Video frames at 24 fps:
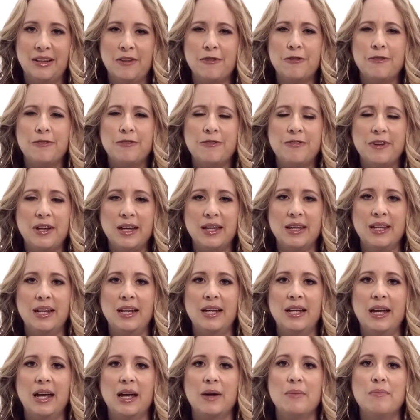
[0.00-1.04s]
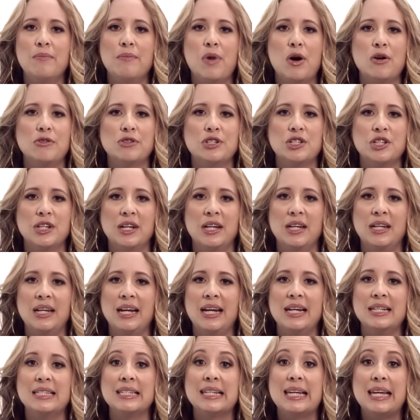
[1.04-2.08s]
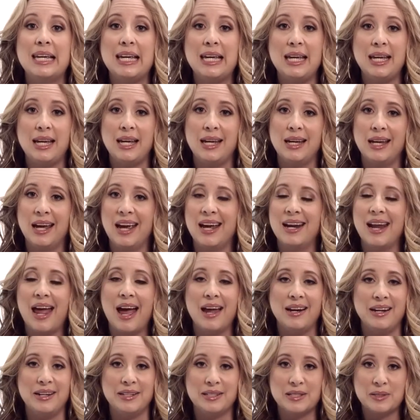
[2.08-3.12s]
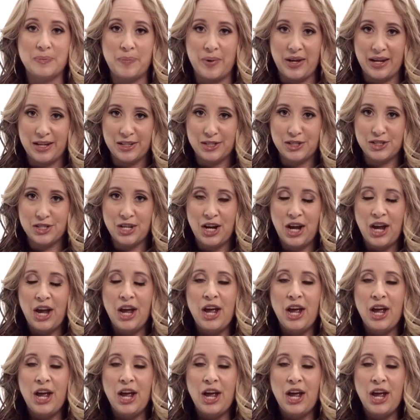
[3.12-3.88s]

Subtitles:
Feeling emotion is key in any speech.